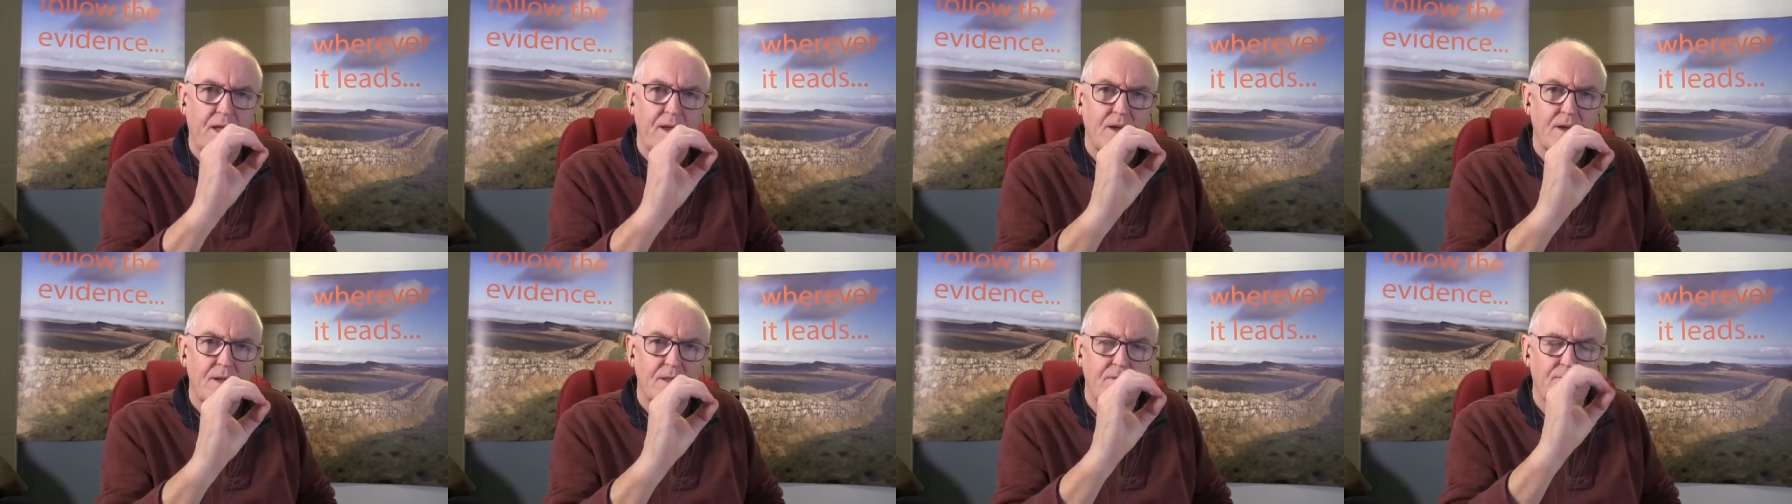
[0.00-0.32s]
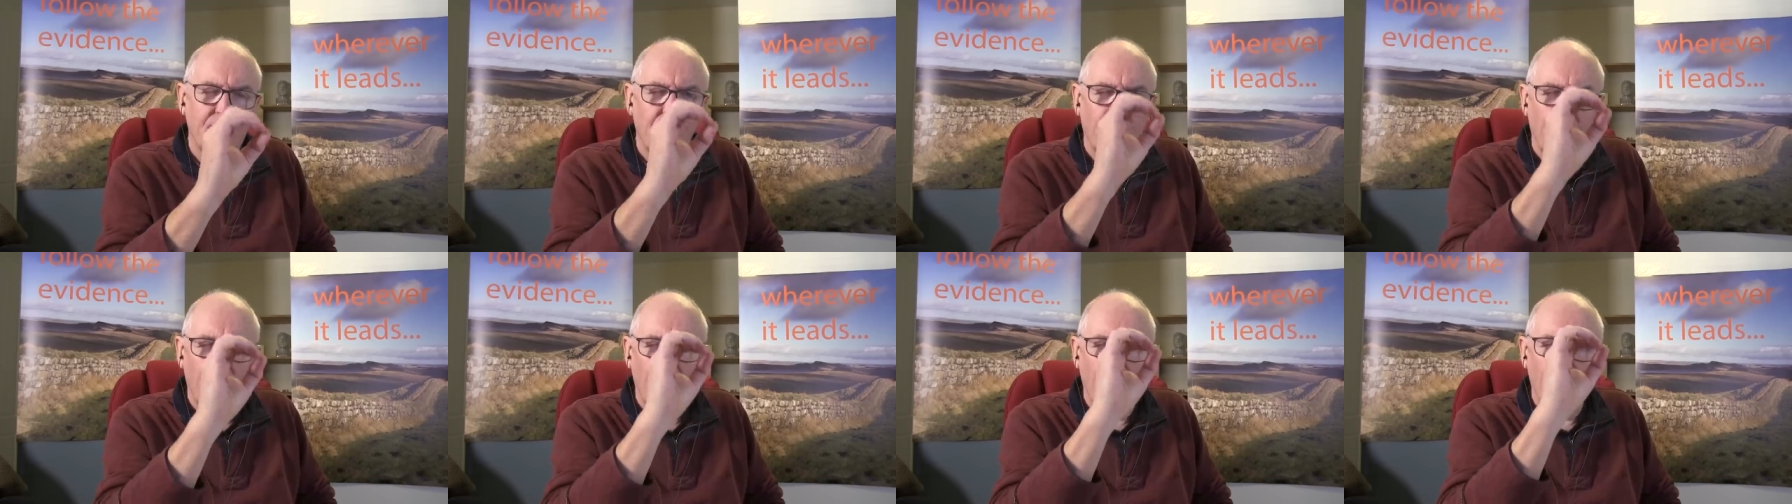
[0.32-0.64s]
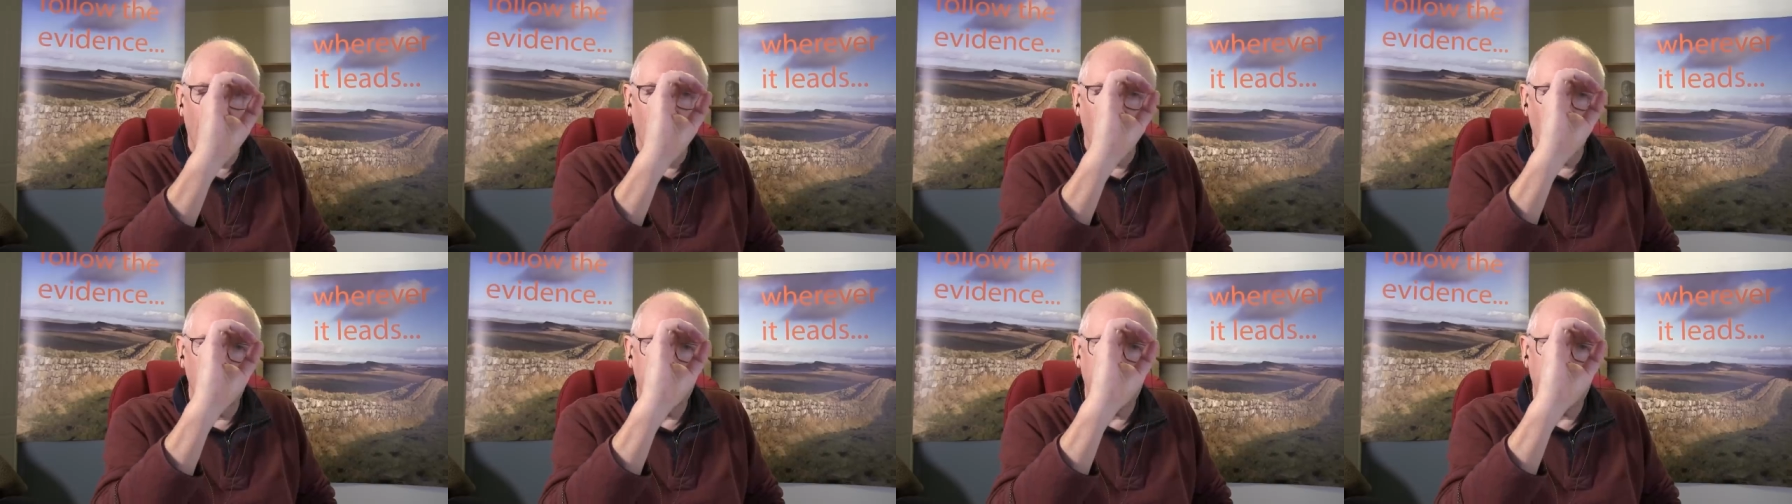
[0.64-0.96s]
They've got a
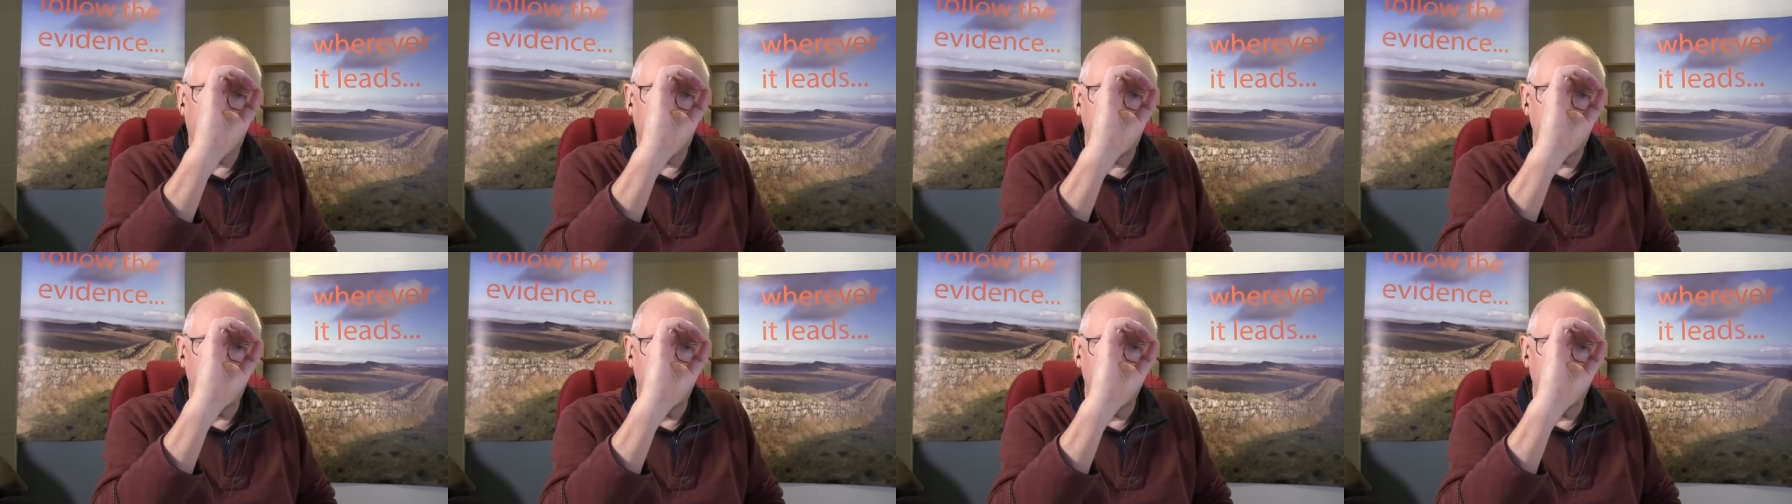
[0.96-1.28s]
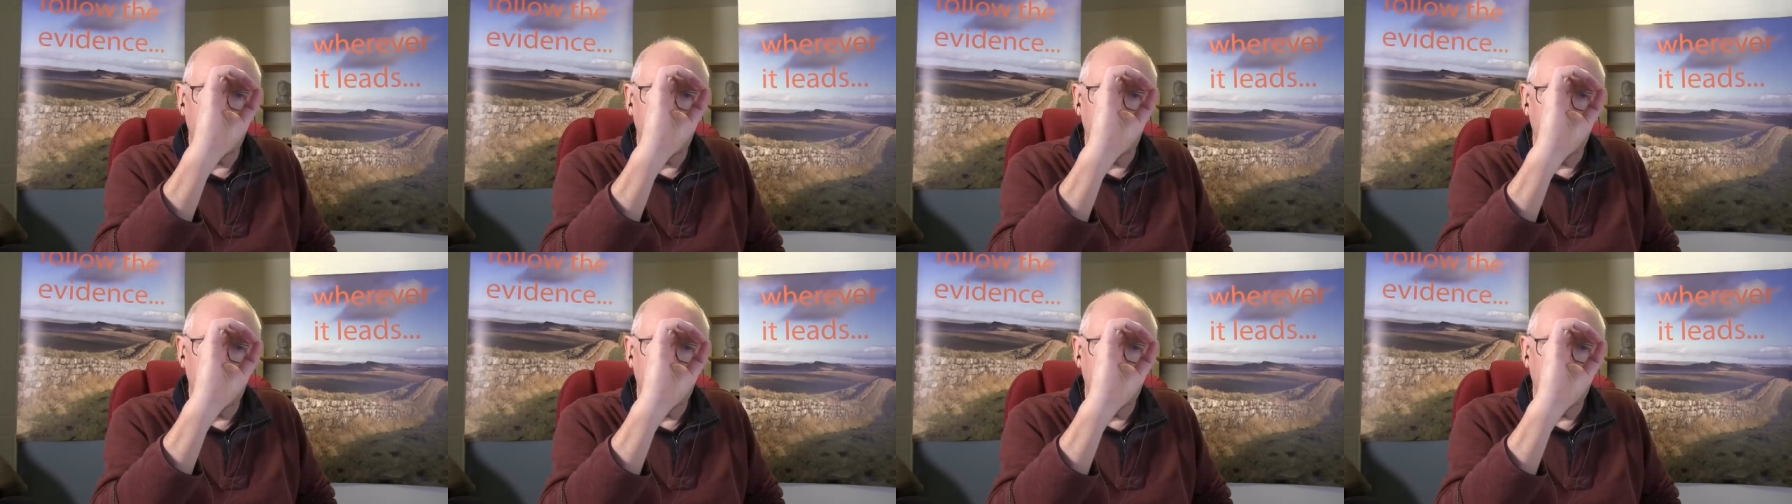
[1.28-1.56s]
hole down the middle.